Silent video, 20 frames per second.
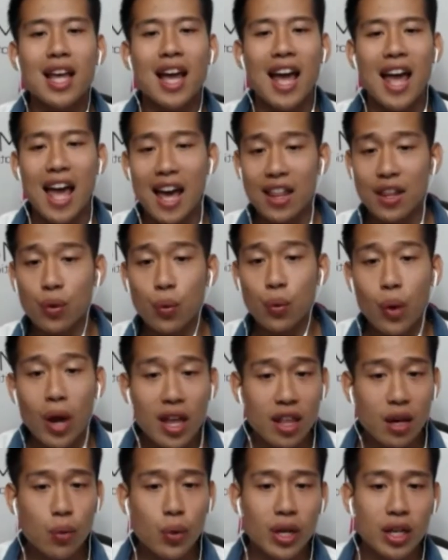And the way
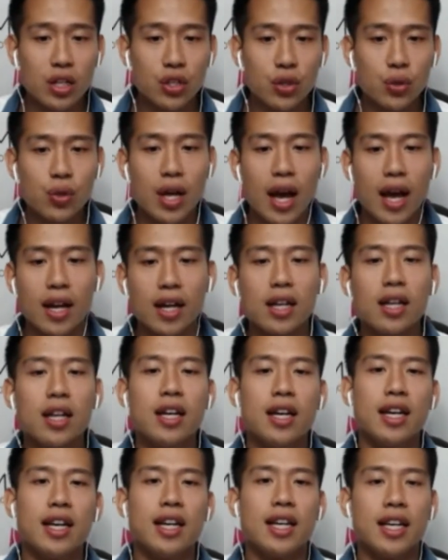that we can do that
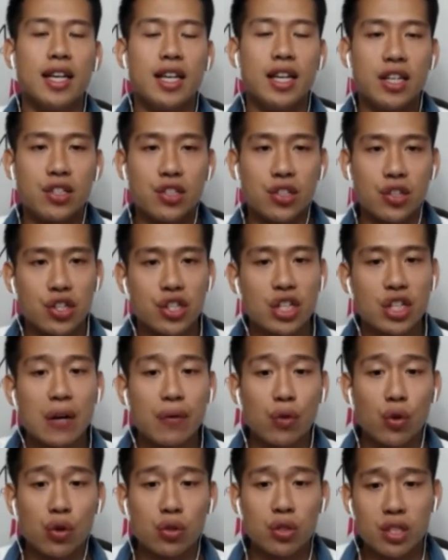is there's
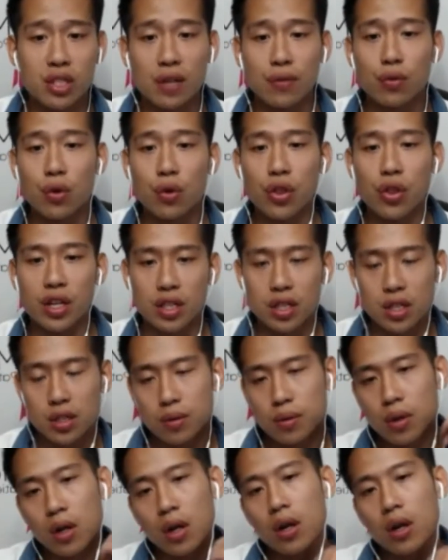several things,
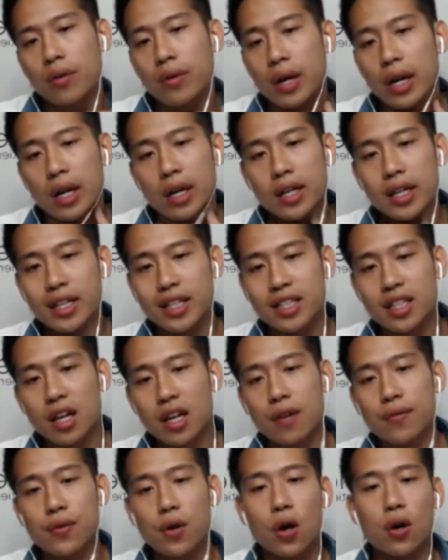right?
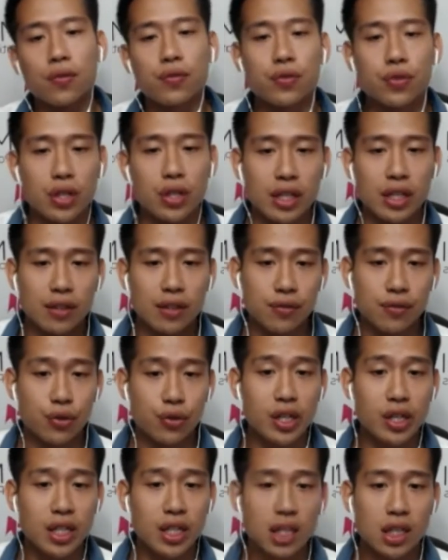Instead of offering
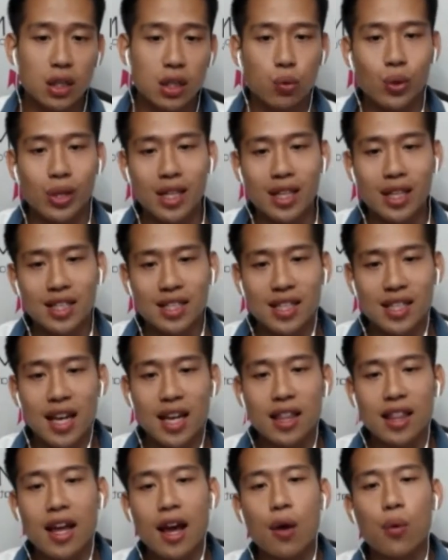free, we can
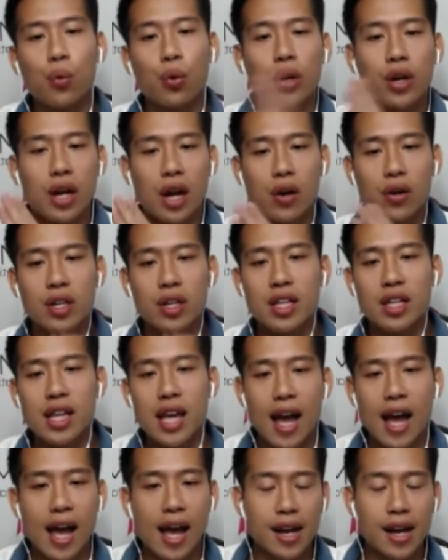take that word out in the
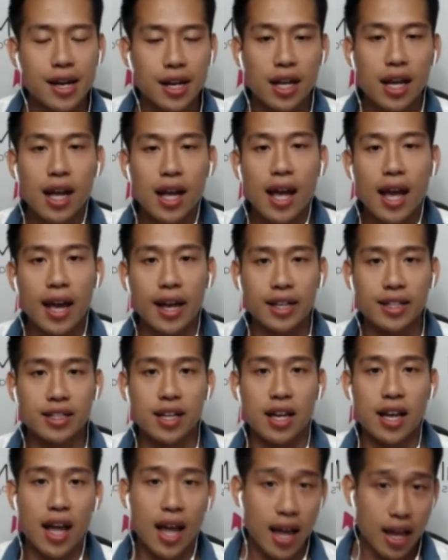ad and
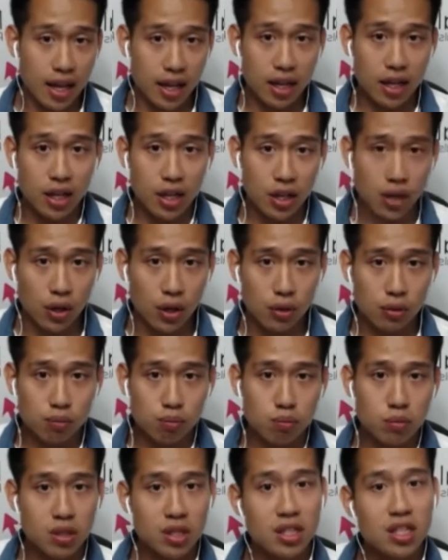say, hey,
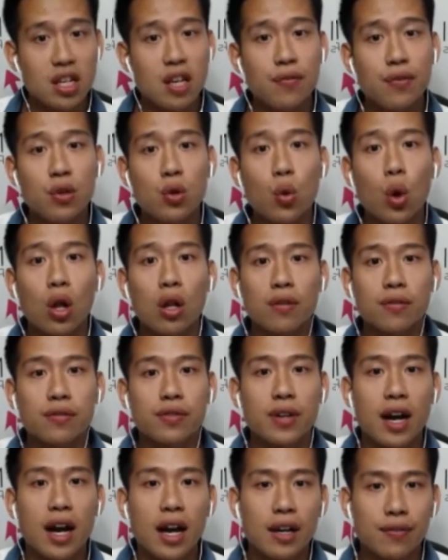see if you
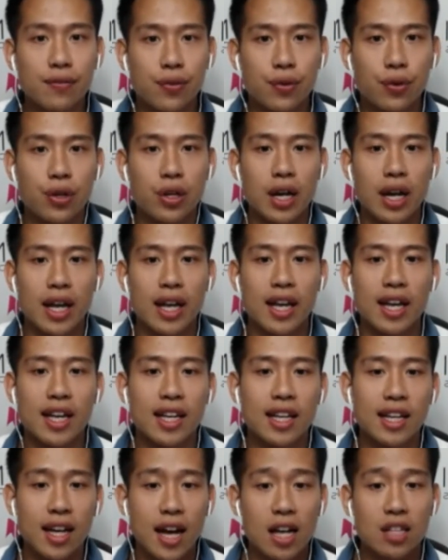qualify for a
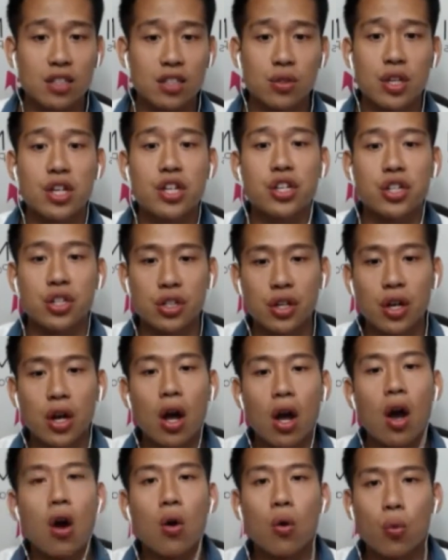consultation
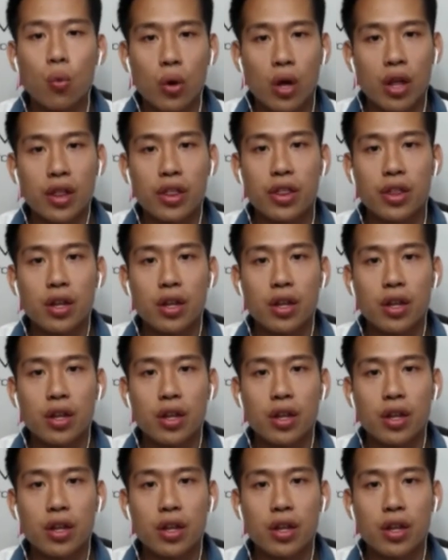with